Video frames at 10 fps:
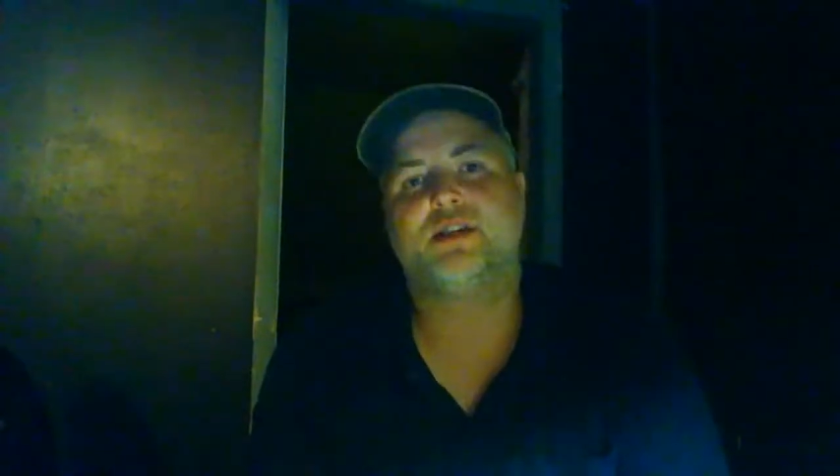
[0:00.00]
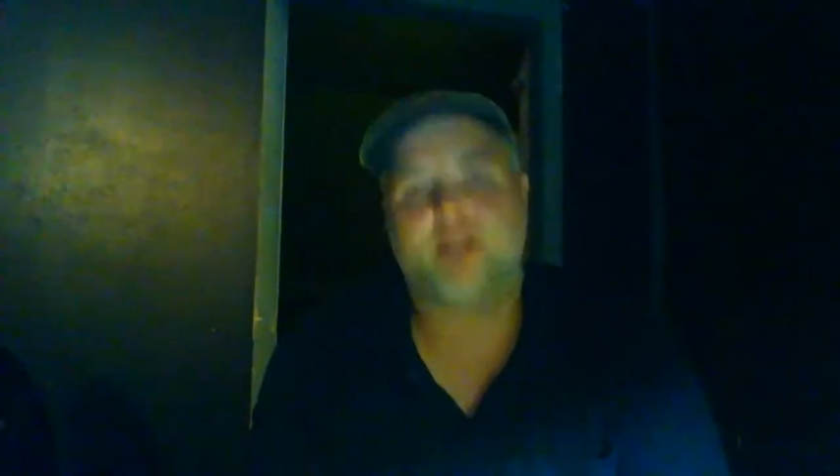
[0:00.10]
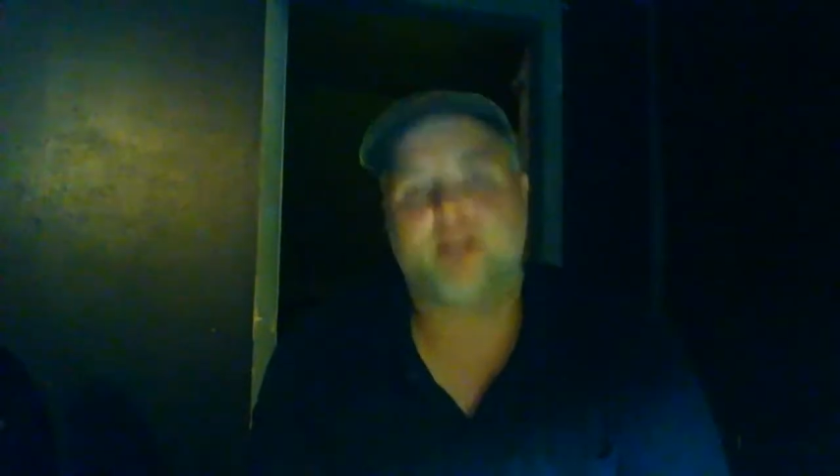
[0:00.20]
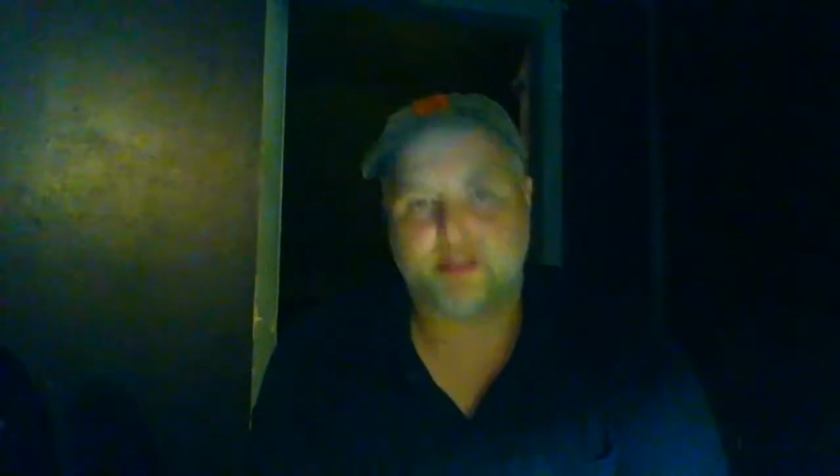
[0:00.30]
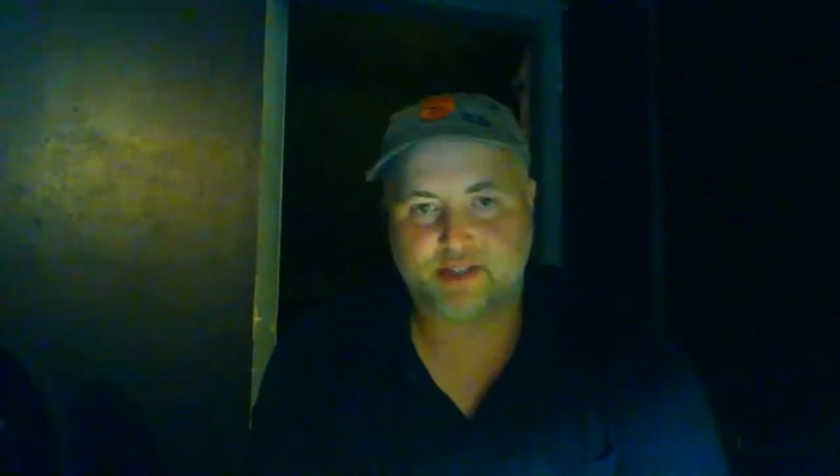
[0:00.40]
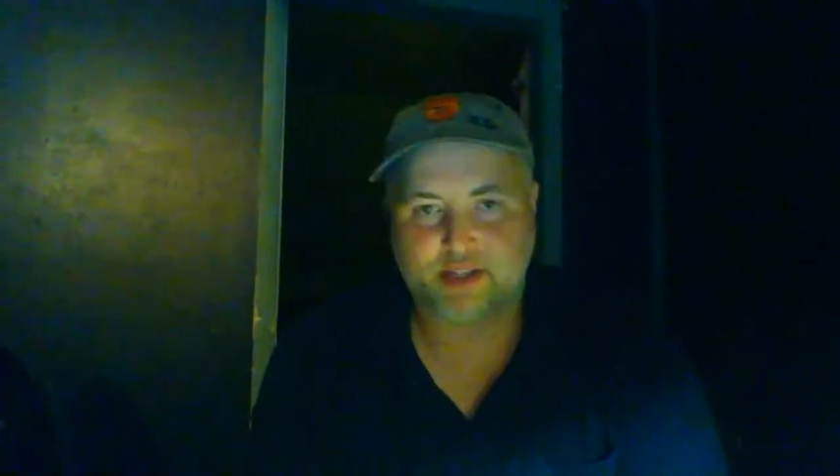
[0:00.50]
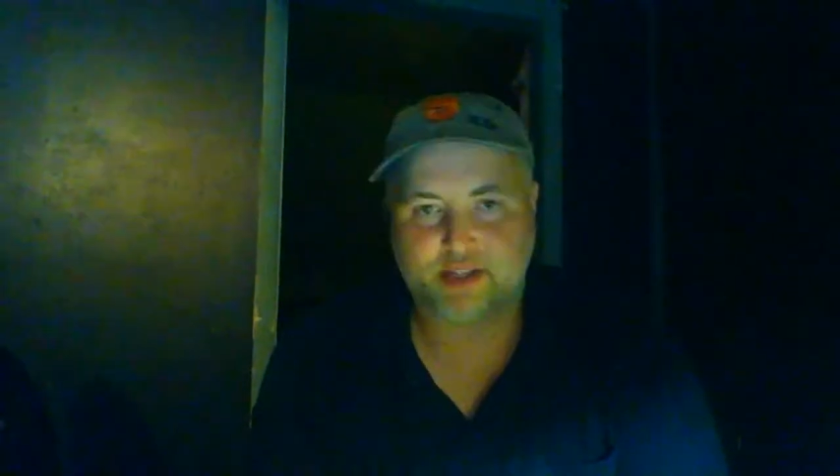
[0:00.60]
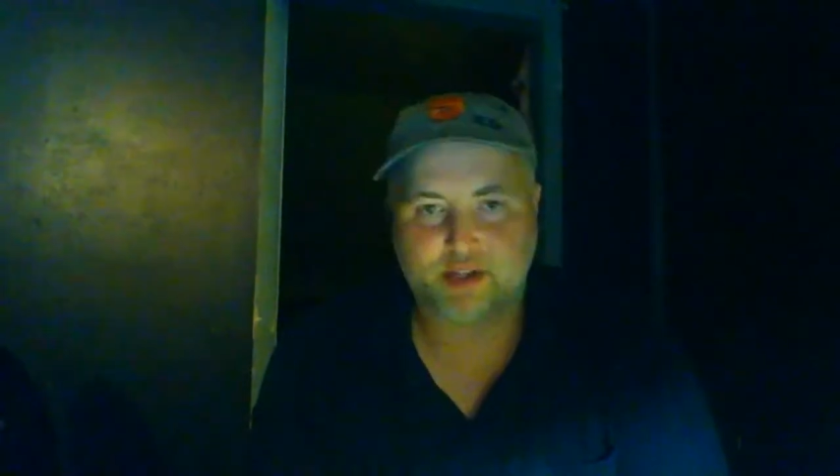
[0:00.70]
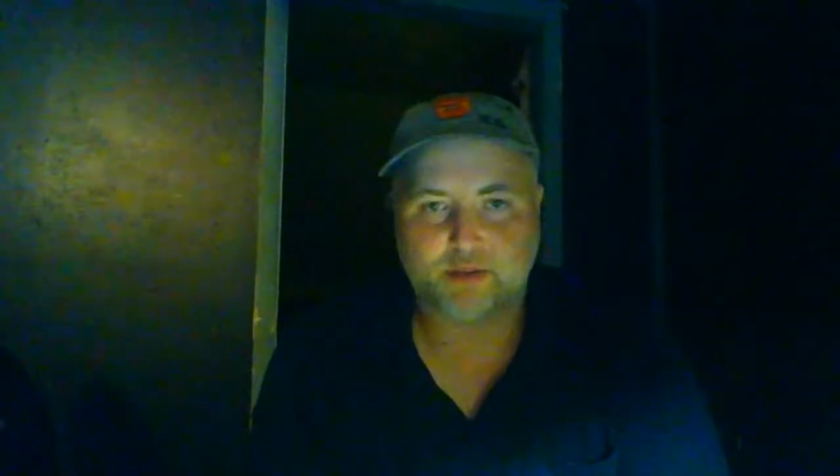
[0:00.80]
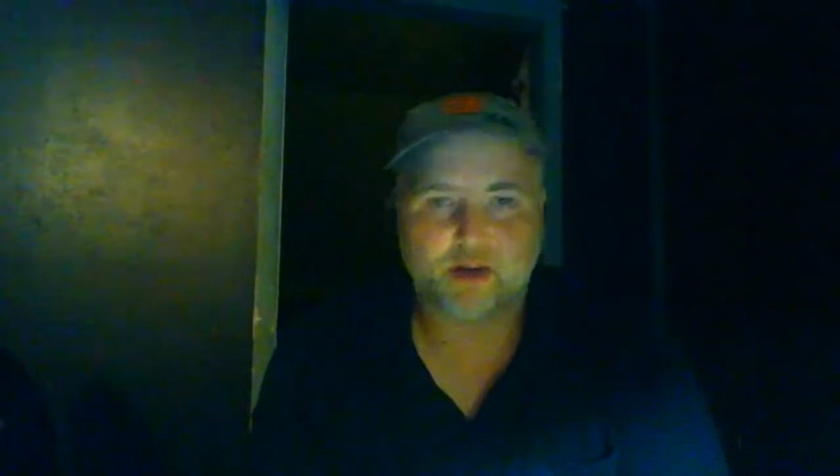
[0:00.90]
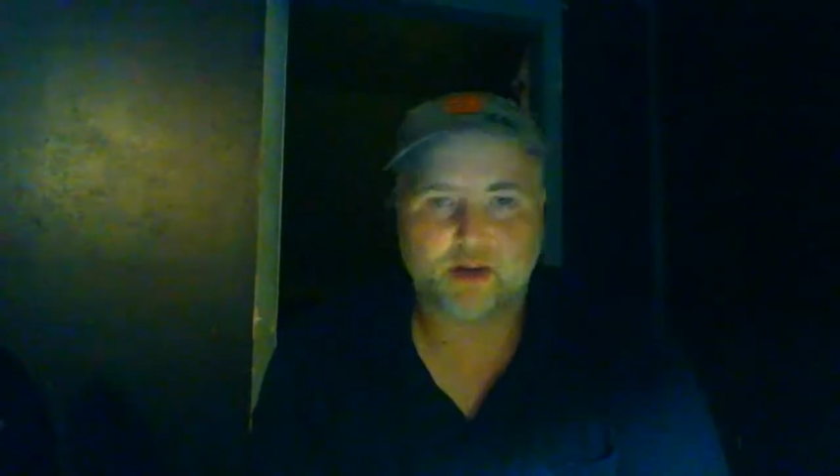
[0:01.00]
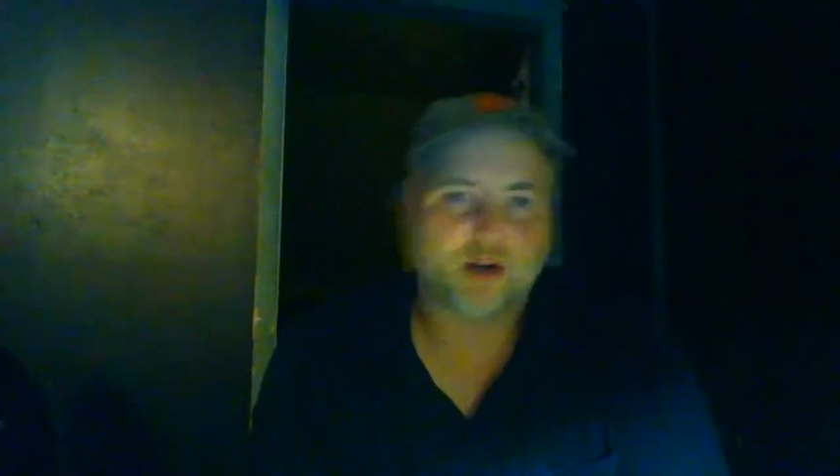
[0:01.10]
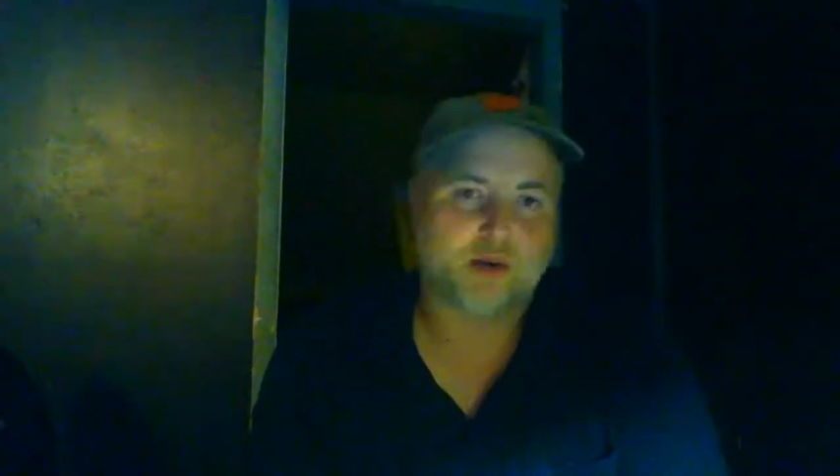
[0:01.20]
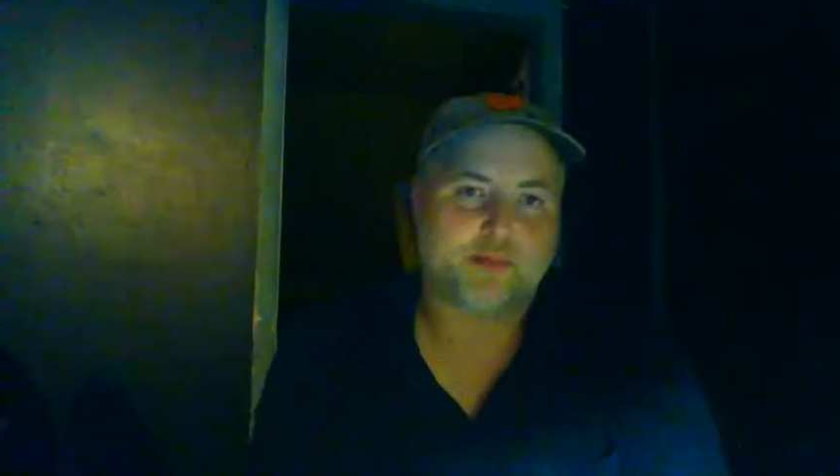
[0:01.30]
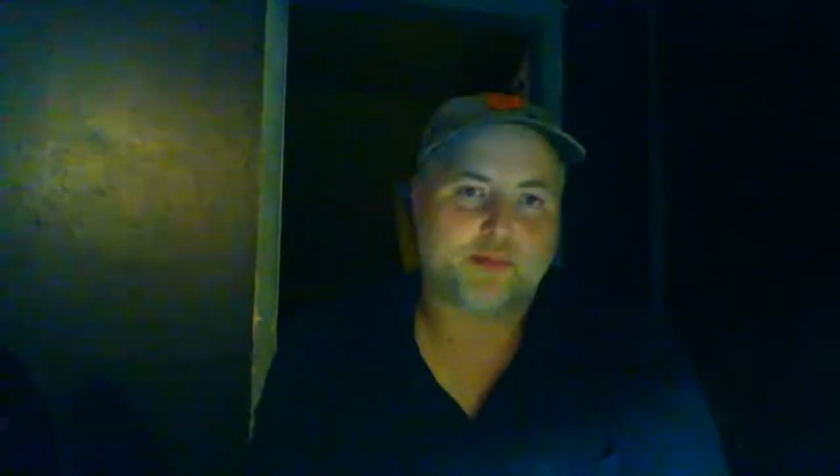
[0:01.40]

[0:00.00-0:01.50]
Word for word: I'll see you tomorrow.